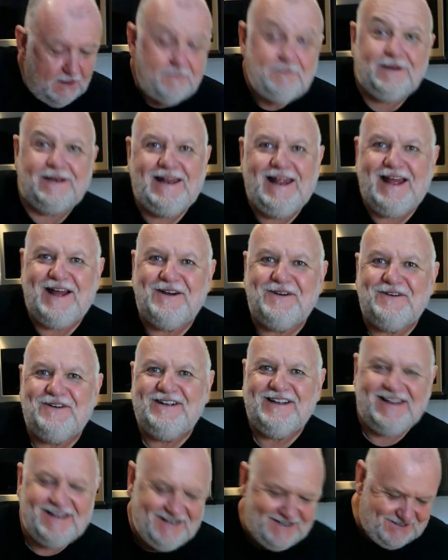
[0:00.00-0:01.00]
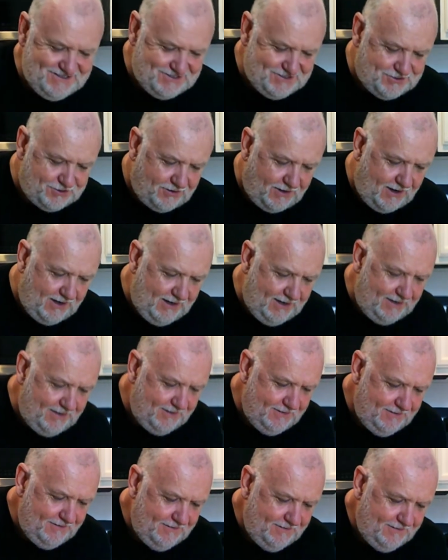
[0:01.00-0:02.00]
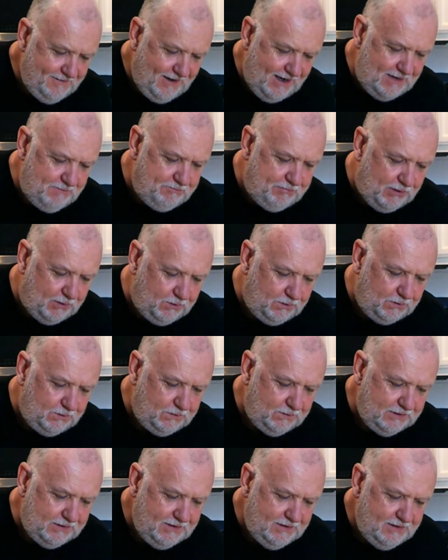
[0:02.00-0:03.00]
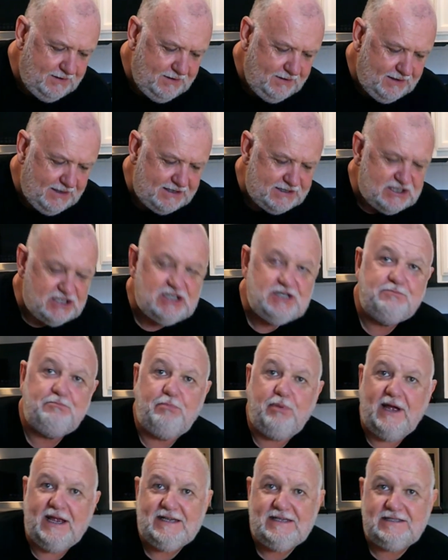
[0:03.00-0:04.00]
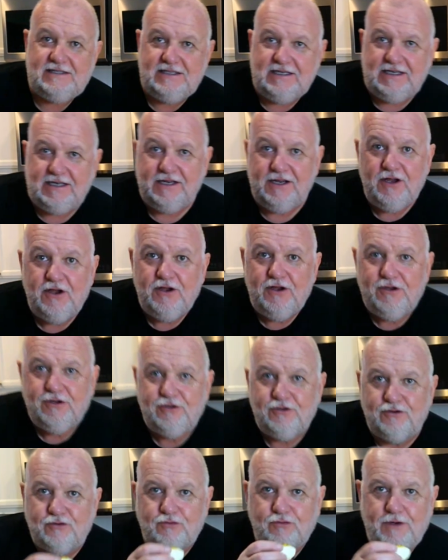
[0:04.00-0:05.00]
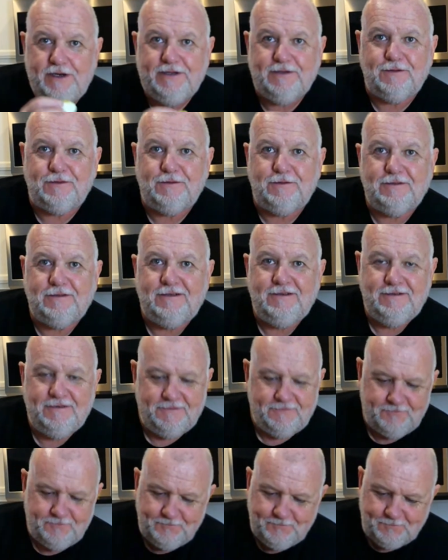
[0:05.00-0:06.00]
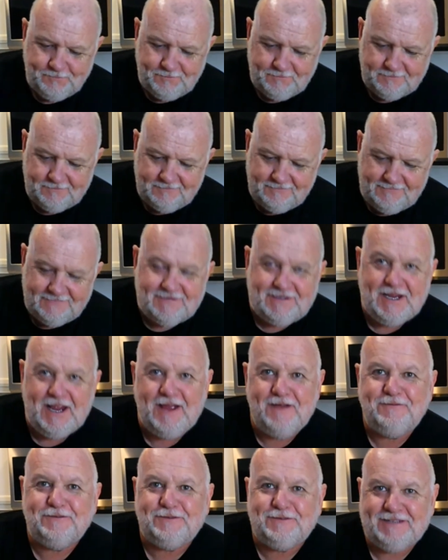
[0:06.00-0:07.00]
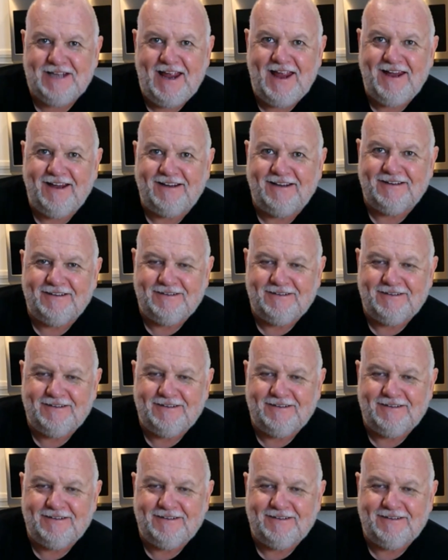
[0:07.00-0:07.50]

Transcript: But now I get to try a bold and spicy grilled deviled egg.